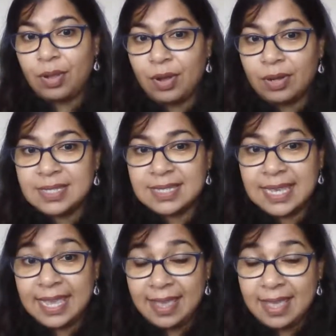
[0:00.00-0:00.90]
thoughts,
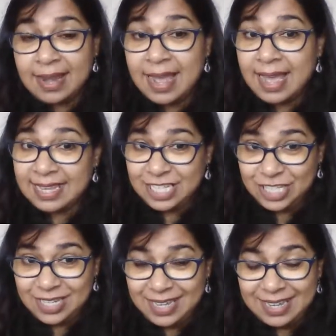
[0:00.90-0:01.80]

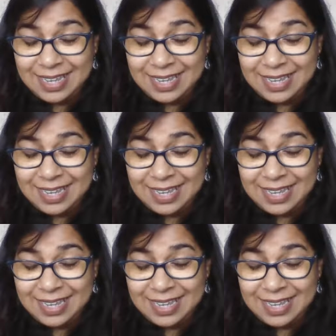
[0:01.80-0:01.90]
ALIGN,